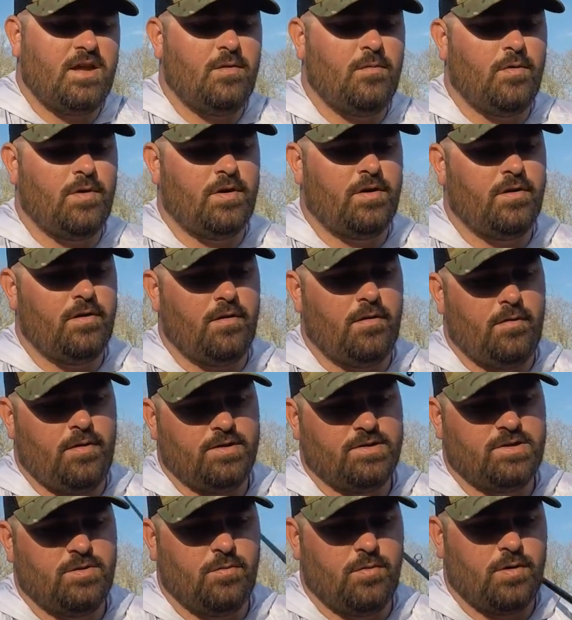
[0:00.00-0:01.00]
you want to
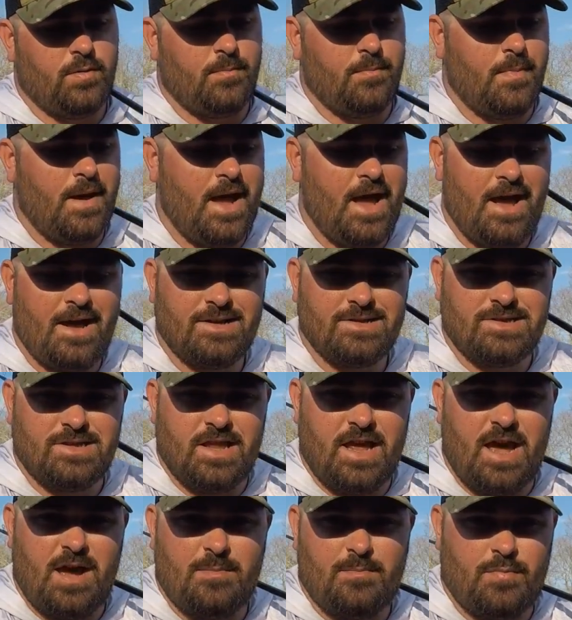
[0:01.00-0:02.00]
do is you want to max
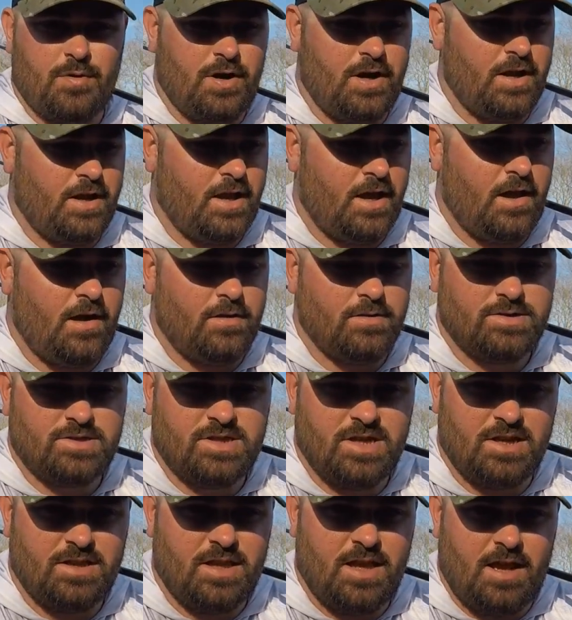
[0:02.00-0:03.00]
that brake out
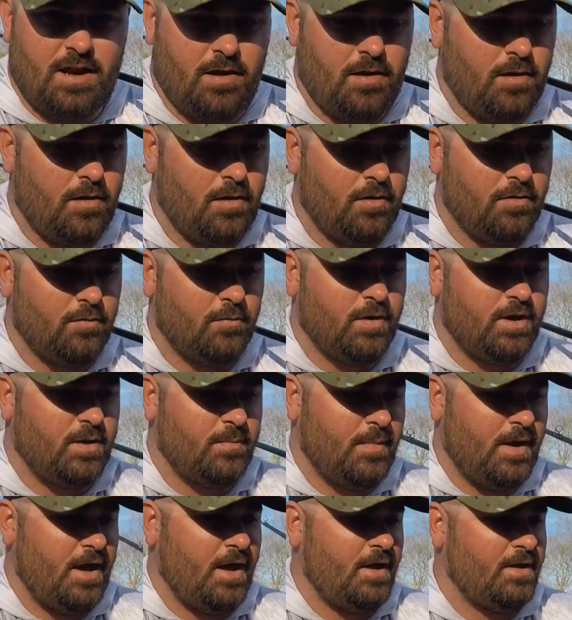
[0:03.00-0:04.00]
set that all the way to
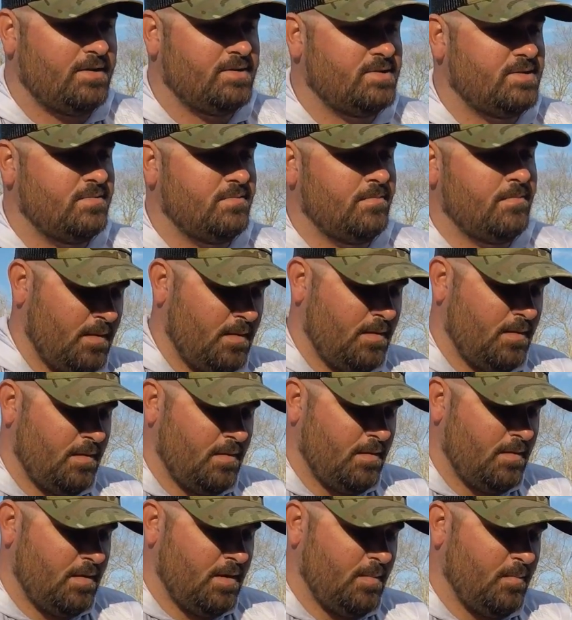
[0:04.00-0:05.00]
max
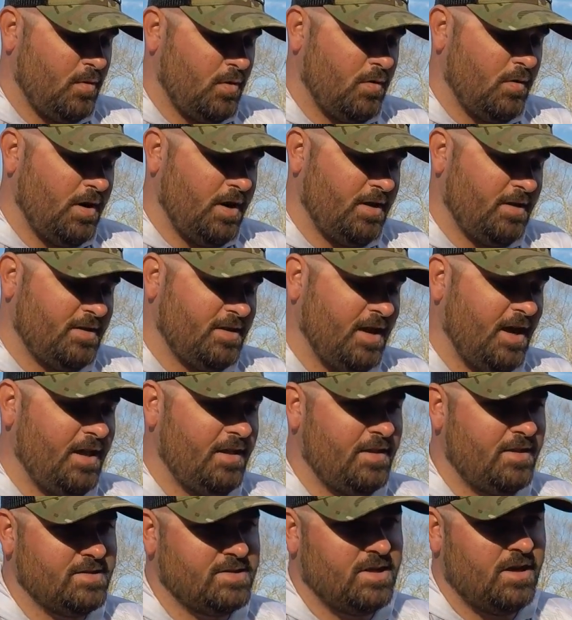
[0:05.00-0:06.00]
then I'm gonna go ahead and
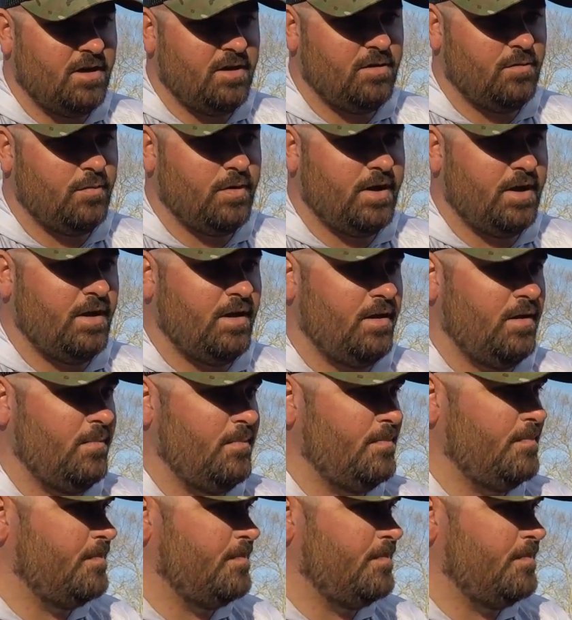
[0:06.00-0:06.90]
tighten this all the way up